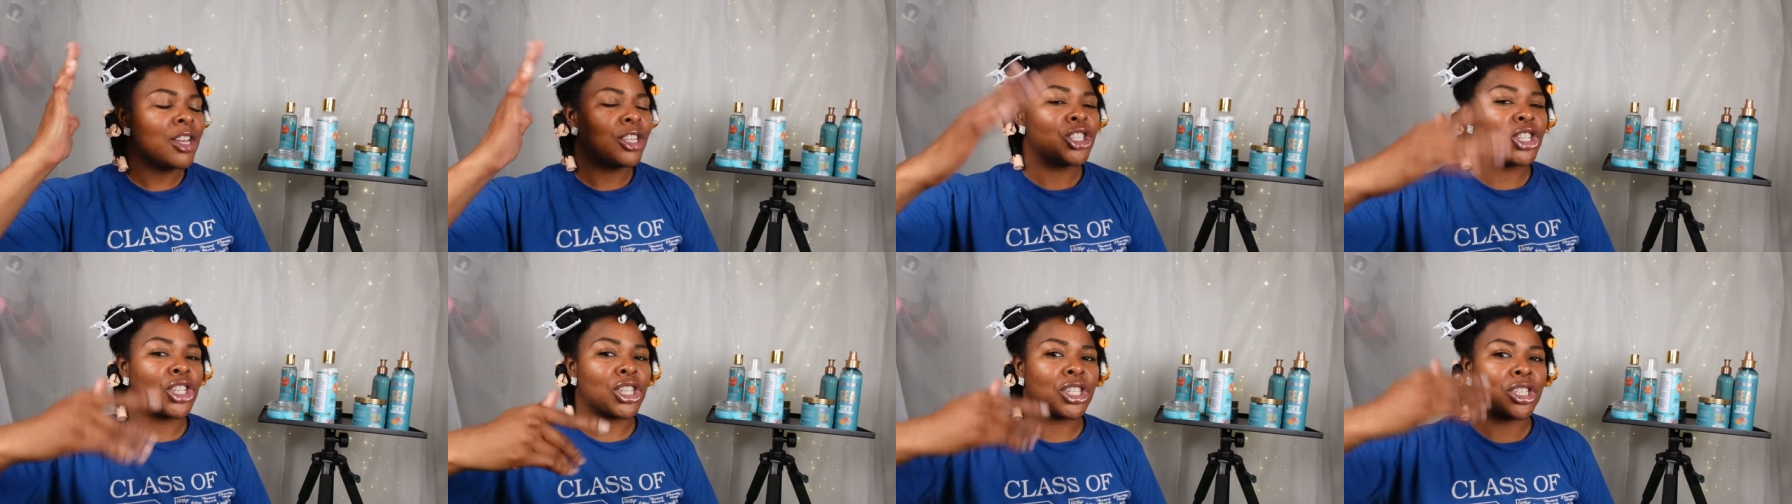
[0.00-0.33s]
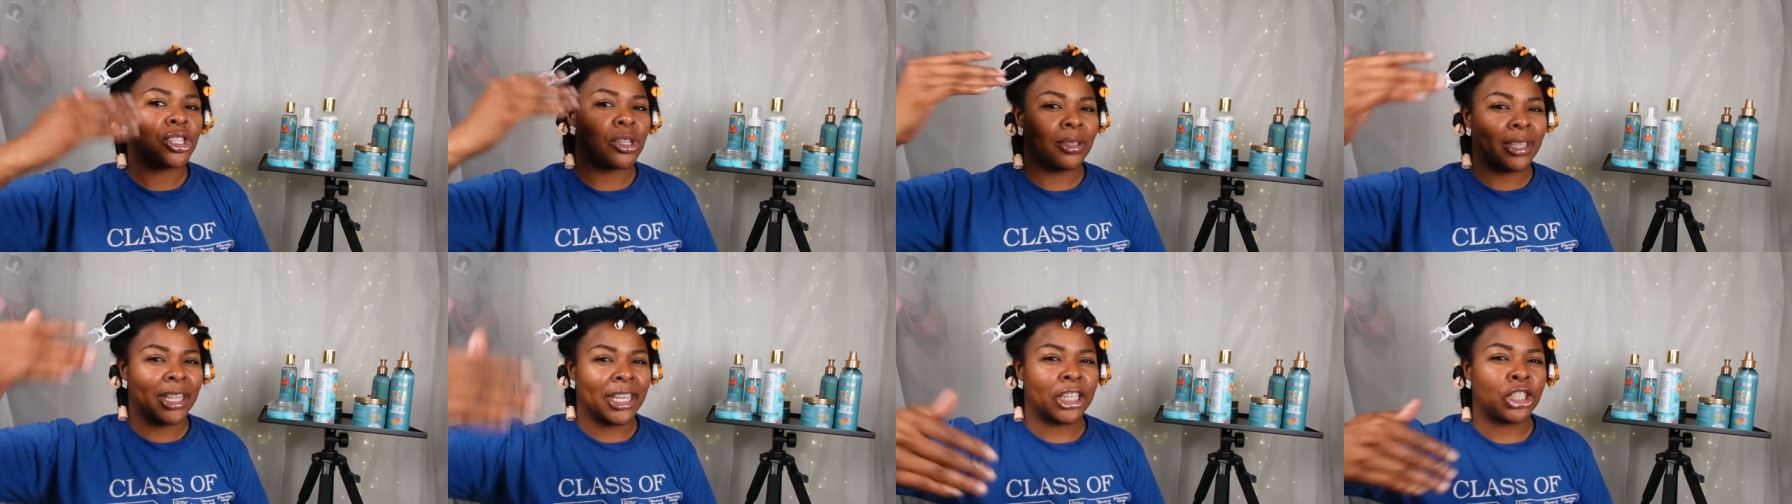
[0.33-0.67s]
just
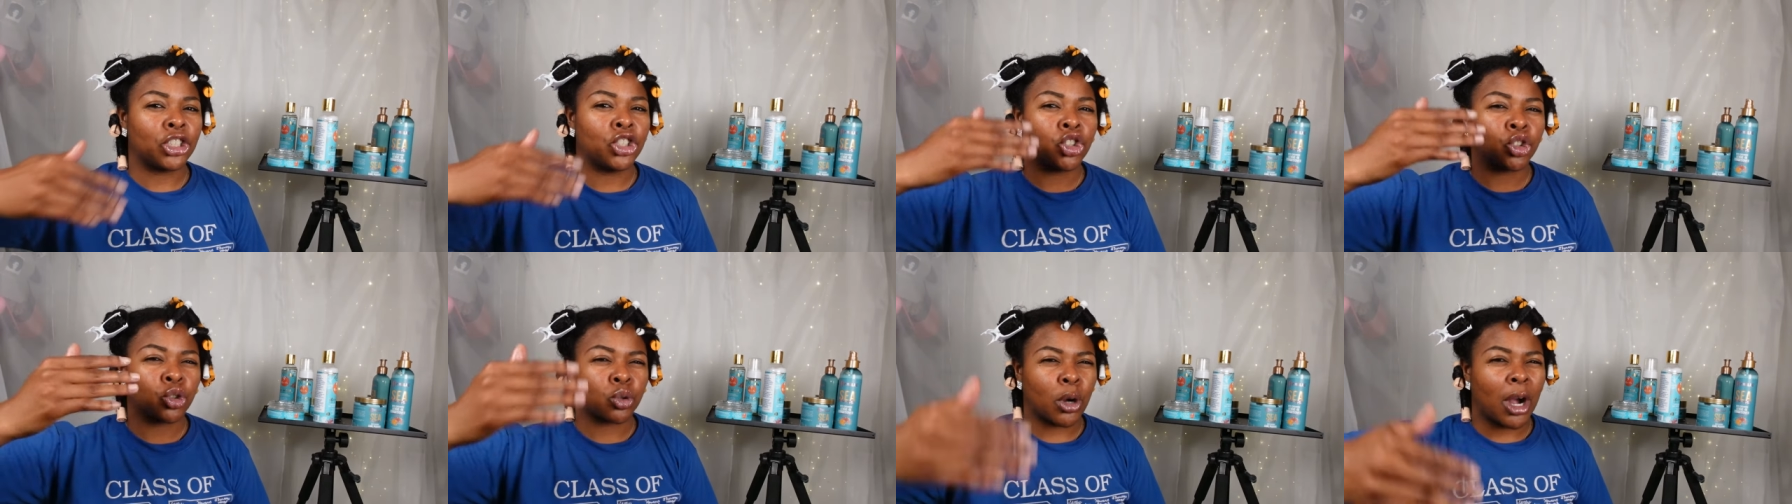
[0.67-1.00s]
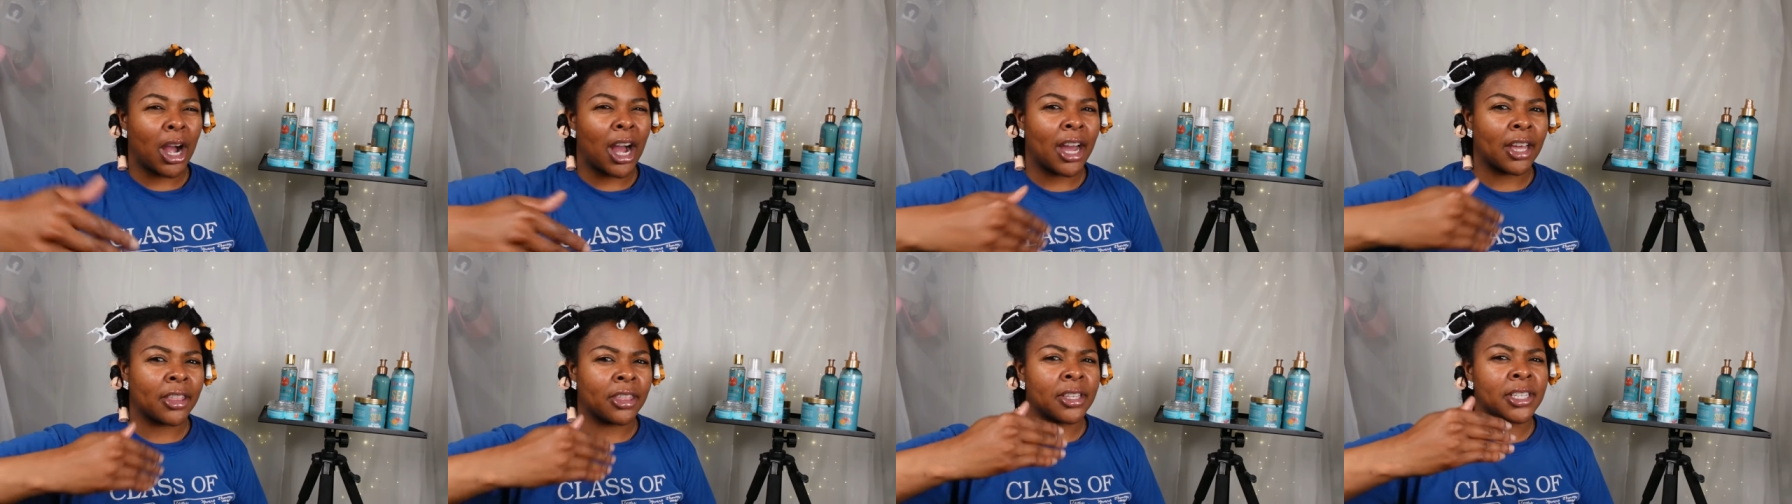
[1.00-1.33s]
so they can
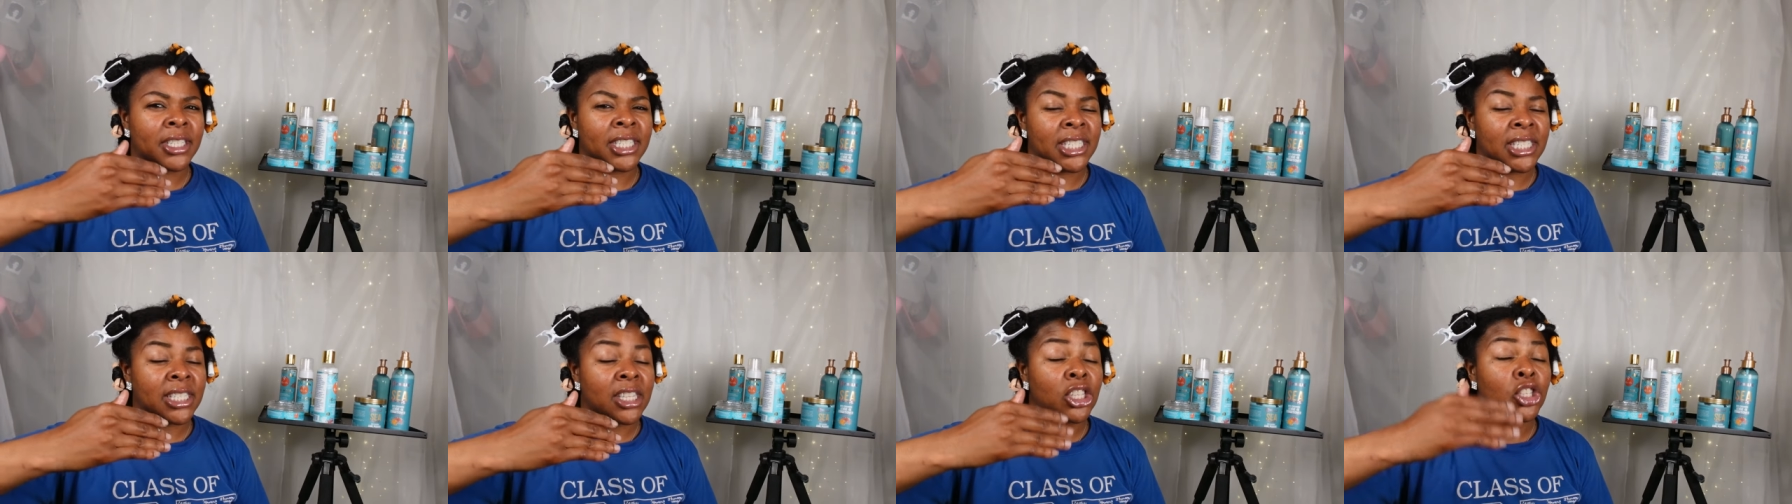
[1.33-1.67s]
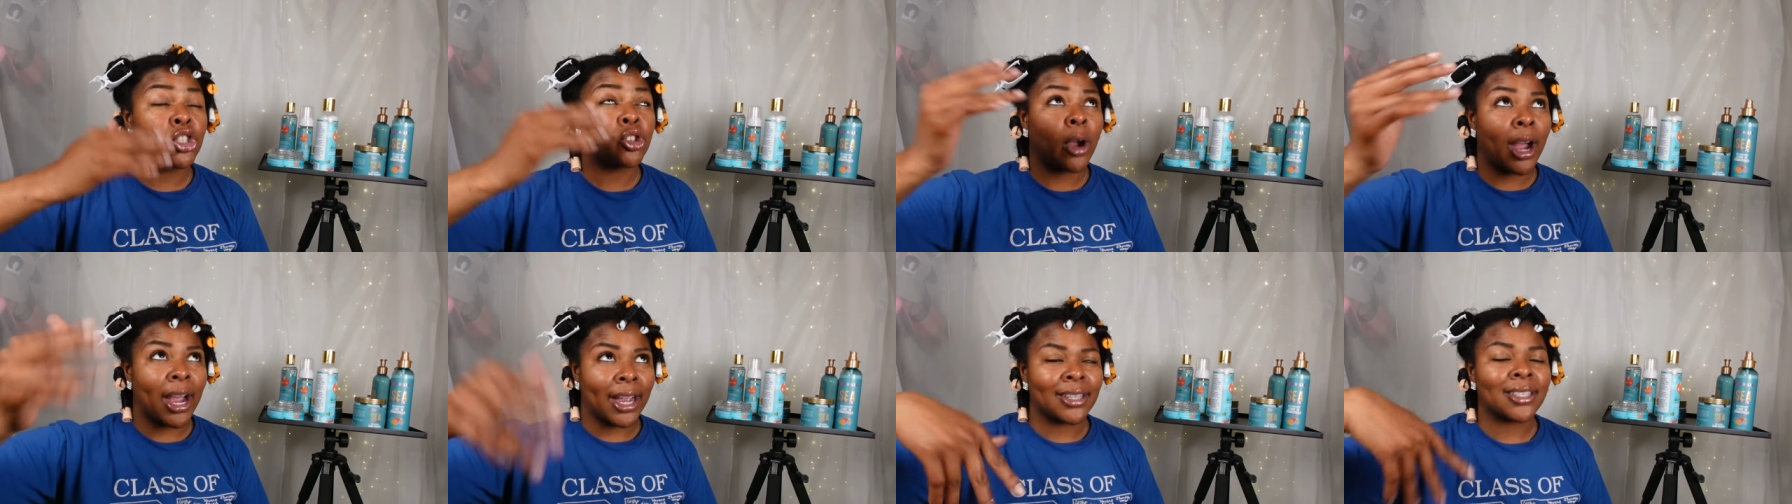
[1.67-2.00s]
draw this, the
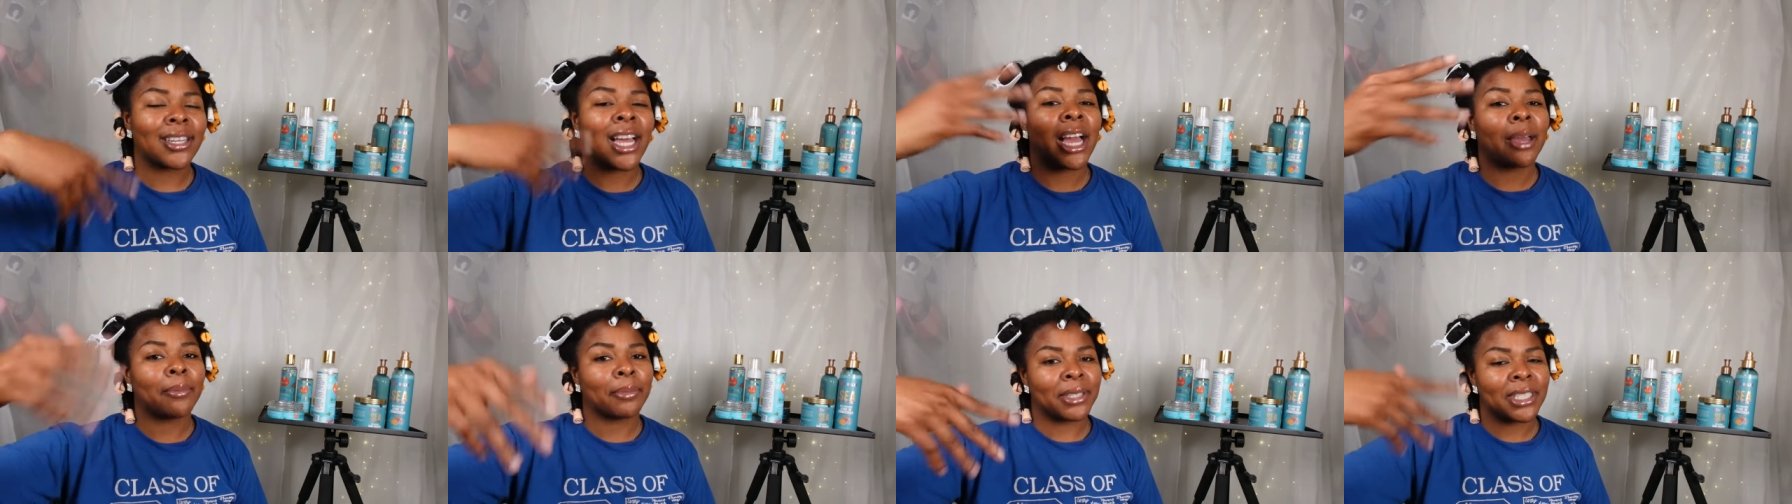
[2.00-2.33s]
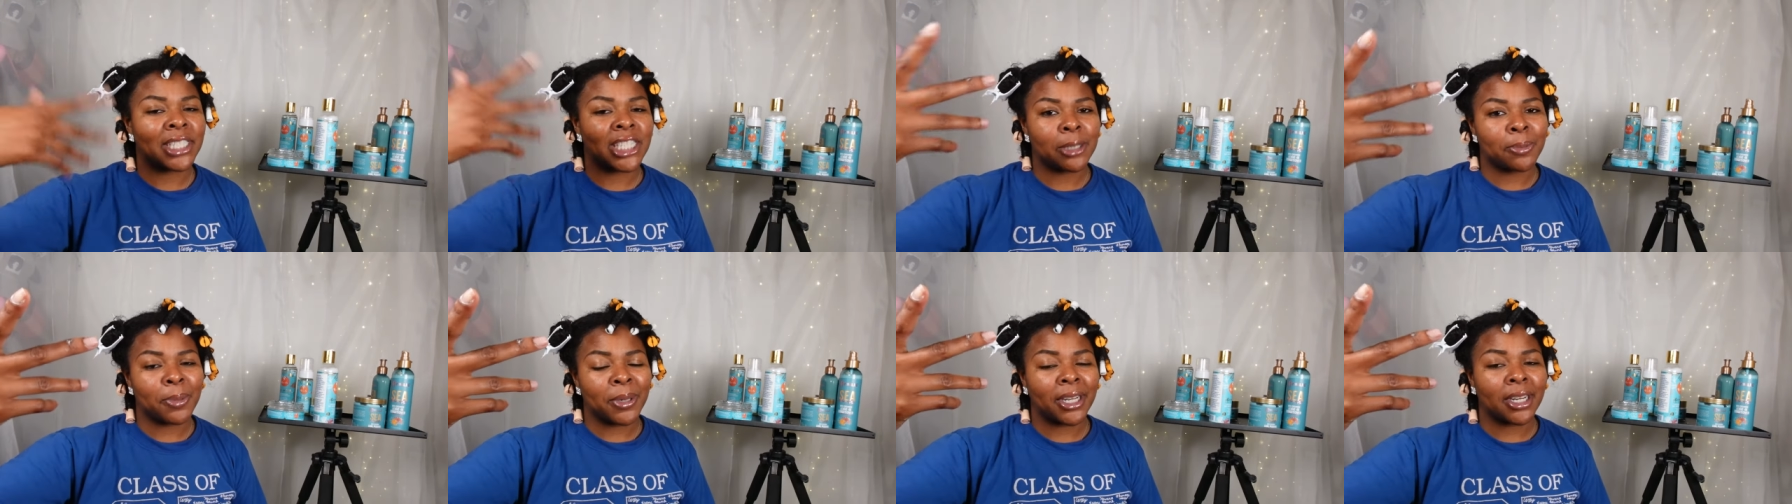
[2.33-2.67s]
drying time
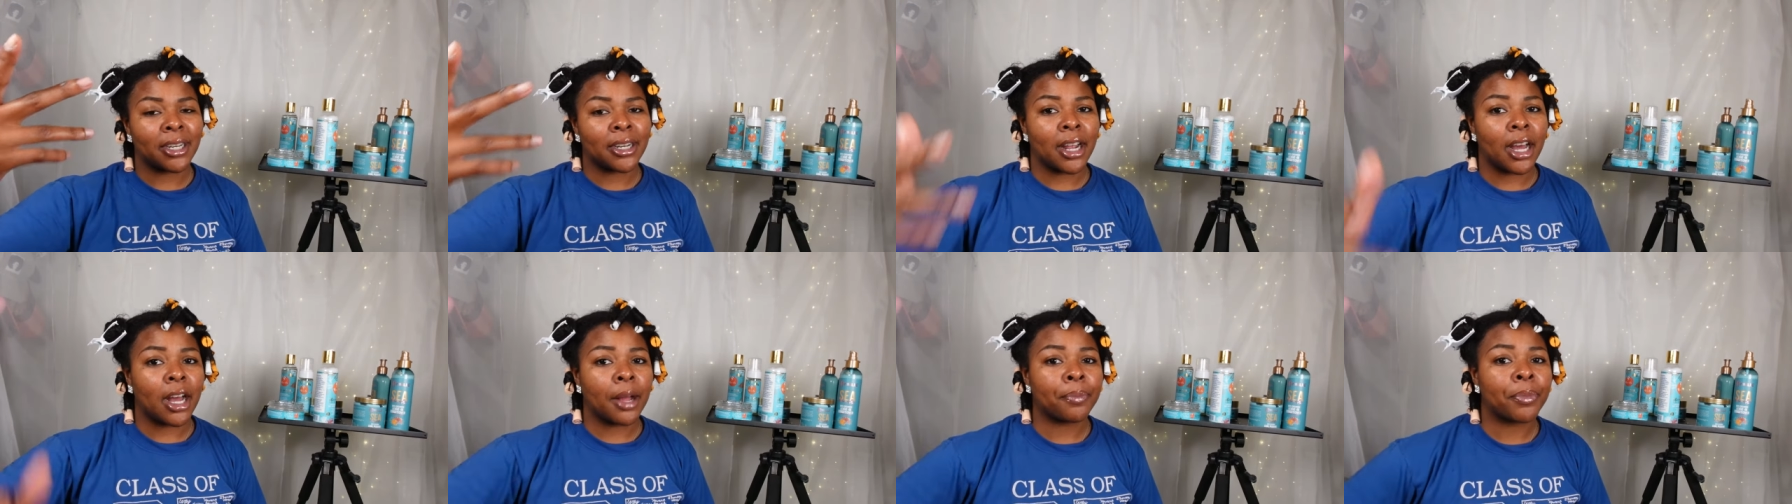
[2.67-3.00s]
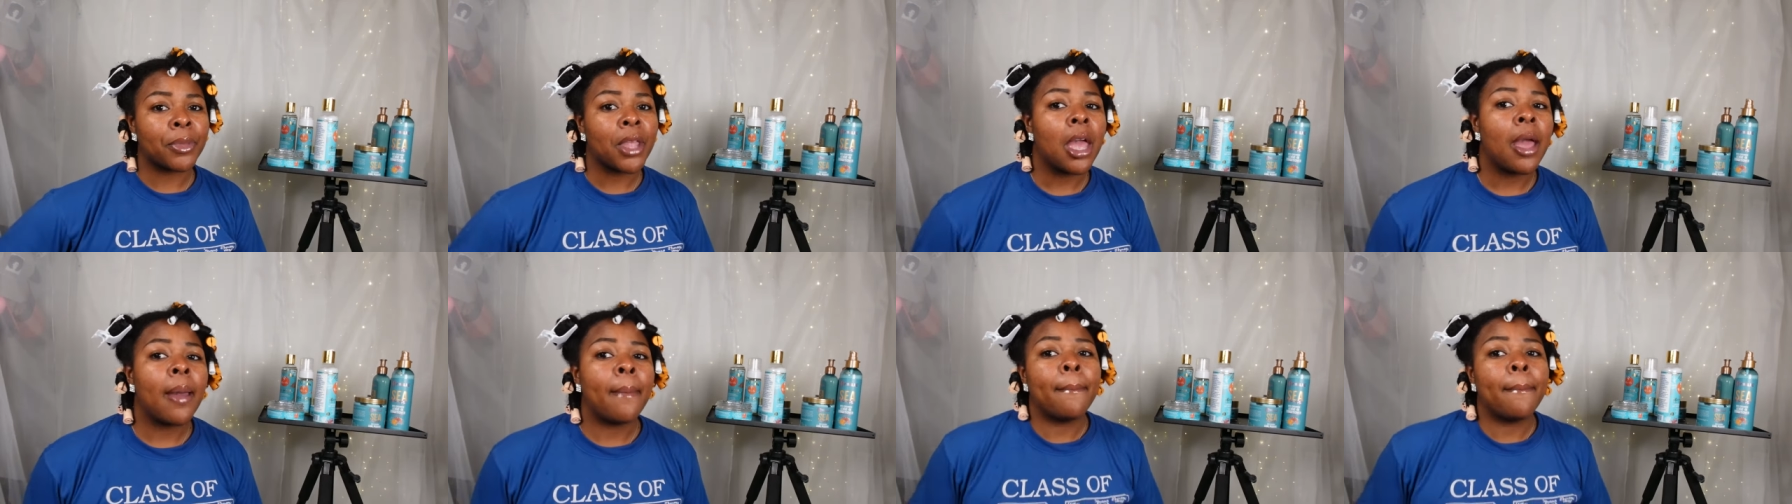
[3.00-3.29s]
can speed it up.